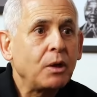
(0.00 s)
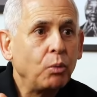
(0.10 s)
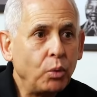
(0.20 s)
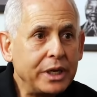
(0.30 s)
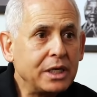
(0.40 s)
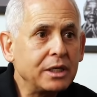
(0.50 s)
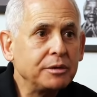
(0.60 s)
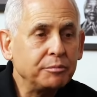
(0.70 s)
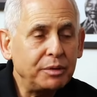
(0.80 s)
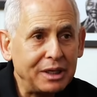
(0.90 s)
we
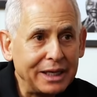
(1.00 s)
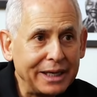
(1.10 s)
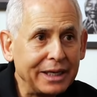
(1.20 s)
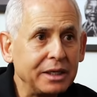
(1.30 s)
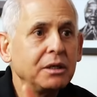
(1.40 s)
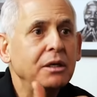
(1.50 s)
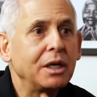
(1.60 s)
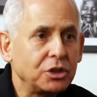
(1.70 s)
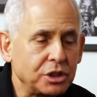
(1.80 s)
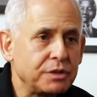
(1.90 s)
can plan
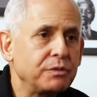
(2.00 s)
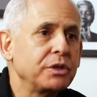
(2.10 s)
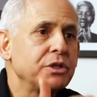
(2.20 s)
not just for